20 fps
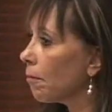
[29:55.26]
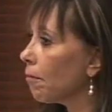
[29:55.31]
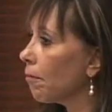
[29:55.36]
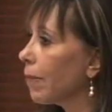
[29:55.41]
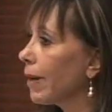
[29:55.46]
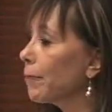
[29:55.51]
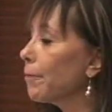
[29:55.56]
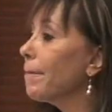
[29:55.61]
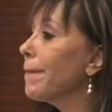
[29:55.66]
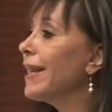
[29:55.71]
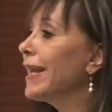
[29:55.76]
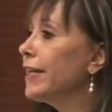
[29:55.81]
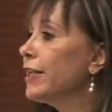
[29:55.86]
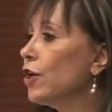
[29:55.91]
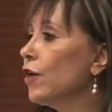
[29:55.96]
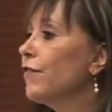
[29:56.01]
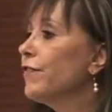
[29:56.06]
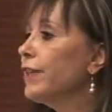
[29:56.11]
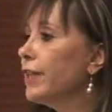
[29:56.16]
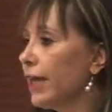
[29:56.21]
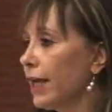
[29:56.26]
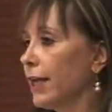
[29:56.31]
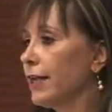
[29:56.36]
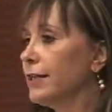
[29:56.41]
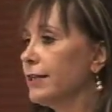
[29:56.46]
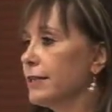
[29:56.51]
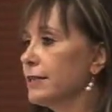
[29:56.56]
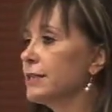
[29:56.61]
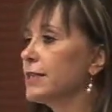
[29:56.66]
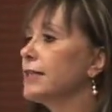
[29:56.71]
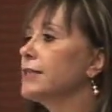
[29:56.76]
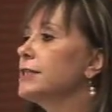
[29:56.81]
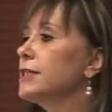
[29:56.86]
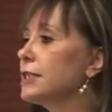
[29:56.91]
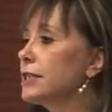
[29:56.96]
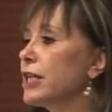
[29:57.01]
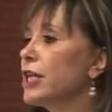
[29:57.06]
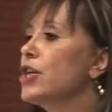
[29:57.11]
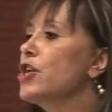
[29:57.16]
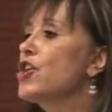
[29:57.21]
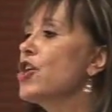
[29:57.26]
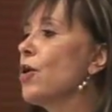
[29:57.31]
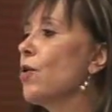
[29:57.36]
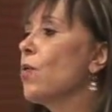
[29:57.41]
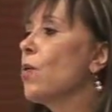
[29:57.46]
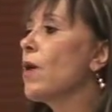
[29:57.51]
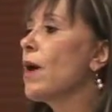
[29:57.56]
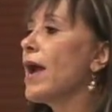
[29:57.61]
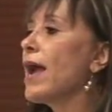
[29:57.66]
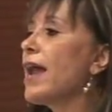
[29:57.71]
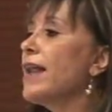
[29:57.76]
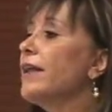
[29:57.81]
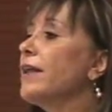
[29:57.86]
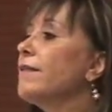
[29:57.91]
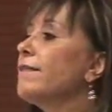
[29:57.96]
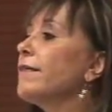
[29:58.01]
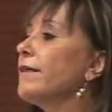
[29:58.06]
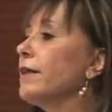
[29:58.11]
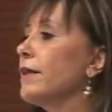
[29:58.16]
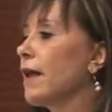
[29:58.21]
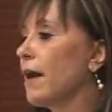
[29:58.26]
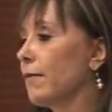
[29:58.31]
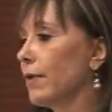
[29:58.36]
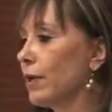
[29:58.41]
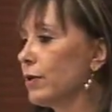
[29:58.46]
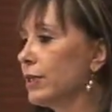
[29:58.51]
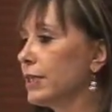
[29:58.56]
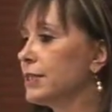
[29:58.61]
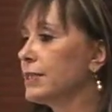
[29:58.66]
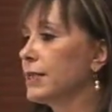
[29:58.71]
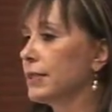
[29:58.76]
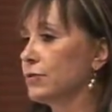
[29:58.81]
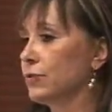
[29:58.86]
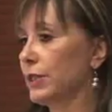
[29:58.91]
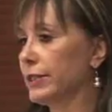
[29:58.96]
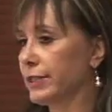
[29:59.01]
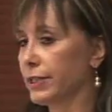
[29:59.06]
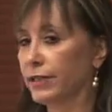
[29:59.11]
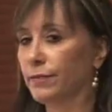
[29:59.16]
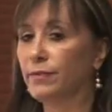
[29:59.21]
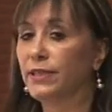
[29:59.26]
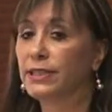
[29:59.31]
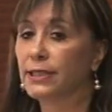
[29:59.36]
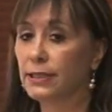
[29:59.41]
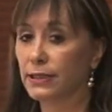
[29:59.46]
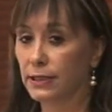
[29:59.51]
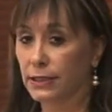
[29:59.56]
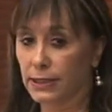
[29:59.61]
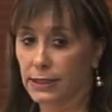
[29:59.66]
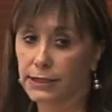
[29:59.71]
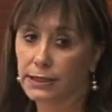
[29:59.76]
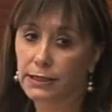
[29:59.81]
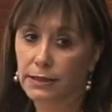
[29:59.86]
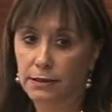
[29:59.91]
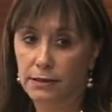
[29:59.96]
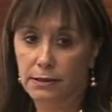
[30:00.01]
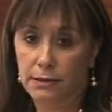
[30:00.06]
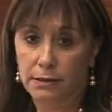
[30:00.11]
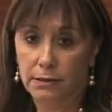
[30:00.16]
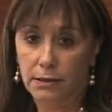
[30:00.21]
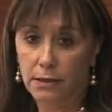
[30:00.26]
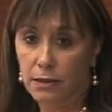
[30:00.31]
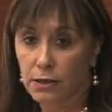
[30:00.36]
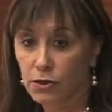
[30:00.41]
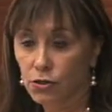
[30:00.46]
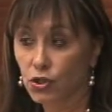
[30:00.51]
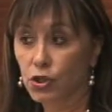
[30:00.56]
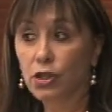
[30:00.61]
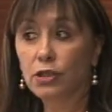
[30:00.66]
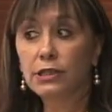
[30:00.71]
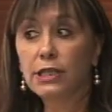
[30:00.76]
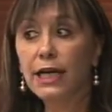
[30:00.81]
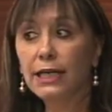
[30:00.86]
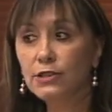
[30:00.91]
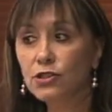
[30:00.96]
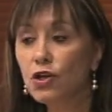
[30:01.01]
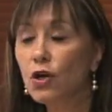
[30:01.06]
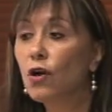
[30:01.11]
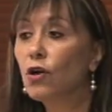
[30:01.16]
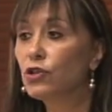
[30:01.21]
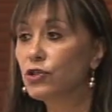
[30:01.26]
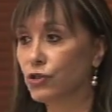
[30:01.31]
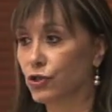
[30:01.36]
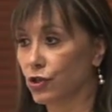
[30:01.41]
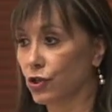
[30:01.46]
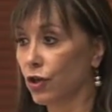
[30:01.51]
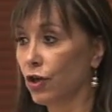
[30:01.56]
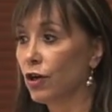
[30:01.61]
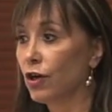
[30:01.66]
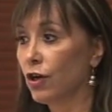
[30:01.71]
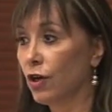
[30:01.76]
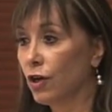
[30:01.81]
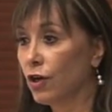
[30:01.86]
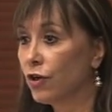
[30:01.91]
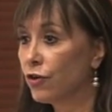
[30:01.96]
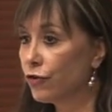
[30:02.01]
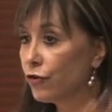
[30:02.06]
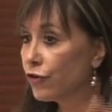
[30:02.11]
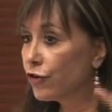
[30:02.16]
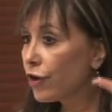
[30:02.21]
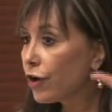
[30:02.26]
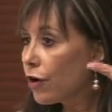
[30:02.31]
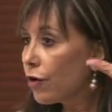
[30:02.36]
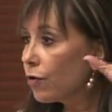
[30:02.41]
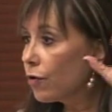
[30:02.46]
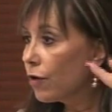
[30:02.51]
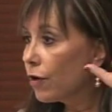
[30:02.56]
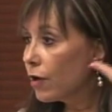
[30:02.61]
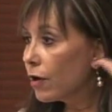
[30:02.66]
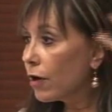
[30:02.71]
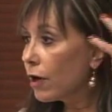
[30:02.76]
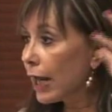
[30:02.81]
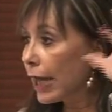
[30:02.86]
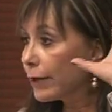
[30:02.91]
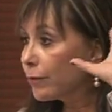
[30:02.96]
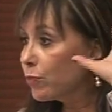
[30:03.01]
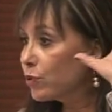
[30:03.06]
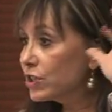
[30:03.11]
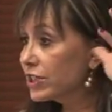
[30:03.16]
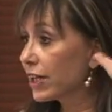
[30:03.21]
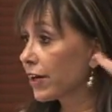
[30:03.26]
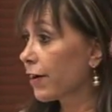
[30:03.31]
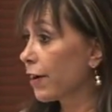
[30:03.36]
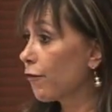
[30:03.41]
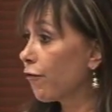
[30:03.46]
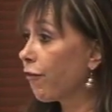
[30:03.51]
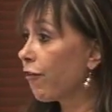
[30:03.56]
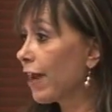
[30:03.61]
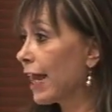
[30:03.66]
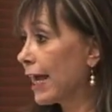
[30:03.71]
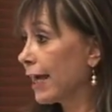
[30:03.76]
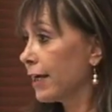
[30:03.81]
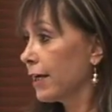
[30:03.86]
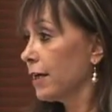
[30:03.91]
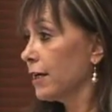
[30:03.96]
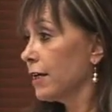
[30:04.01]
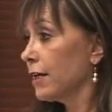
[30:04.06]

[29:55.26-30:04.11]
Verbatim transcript: but many of them, they didn't know anything about the sexual transmitted disease. So that also, you know, like put the red flag